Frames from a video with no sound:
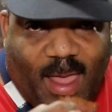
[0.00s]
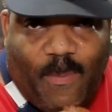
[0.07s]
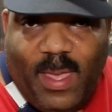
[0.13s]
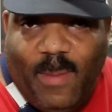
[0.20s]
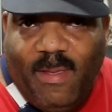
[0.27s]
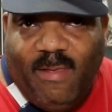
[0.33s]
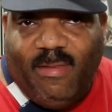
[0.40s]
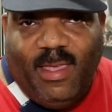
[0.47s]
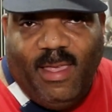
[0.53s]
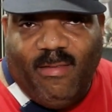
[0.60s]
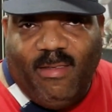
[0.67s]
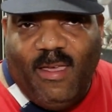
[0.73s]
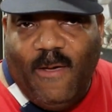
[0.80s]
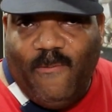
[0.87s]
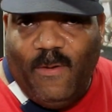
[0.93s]
That PVC is
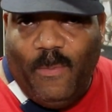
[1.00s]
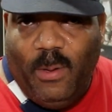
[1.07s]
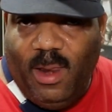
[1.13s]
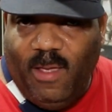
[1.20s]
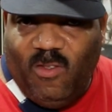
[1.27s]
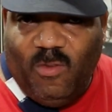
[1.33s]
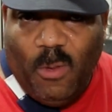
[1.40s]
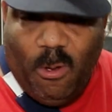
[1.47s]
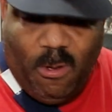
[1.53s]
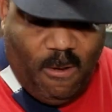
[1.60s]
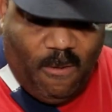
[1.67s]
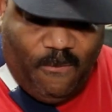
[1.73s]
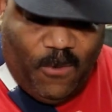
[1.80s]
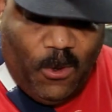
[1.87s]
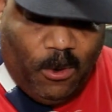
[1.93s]
good for putting smoke
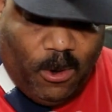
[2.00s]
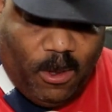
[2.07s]
on food,